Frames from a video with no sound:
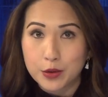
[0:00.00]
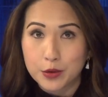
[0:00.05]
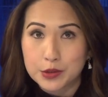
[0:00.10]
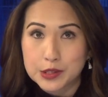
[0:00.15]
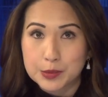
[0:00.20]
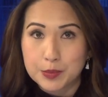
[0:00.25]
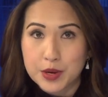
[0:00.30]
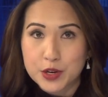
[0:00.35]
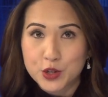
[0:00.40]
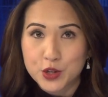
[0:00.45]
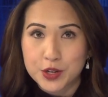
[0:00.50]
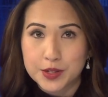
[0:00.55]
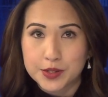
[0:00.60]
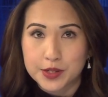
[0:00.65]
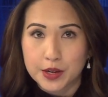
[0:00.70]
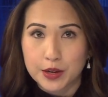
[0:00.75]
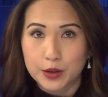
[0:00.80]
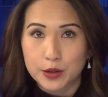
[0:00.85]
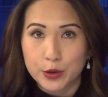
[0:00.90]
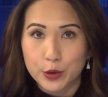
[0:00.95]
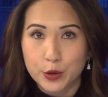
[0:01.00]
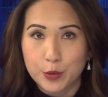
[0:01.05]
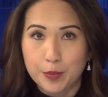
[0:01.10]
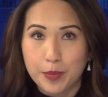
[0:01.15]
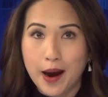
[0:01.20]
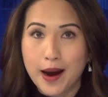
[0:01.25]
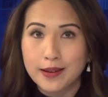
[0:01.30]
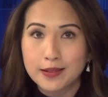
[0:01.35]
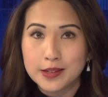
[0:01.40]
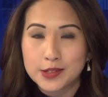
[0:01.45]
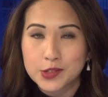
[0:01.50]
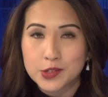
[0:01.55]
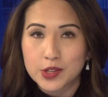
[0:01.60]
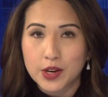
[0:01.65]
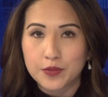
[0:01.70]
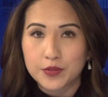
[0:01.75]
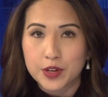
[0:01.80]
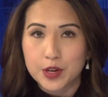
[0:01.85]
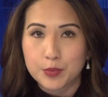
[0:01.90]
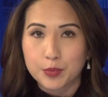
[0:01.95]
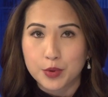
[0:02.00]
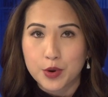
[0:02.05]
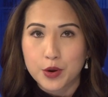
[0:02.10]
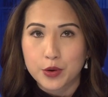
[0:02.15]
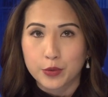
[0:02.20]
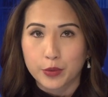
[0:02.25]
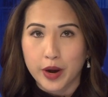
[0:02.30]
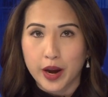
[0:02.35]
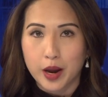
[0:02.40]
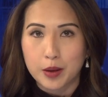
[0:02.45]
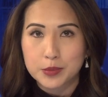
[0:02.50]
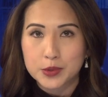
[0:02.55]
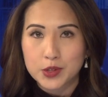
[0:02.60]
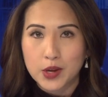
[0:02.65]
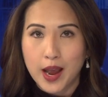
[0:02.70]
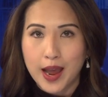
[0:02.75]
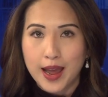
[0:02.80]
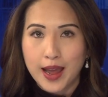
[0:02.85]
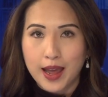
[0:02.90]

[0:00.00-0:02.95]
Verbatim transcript: whose missions include pilot safety programs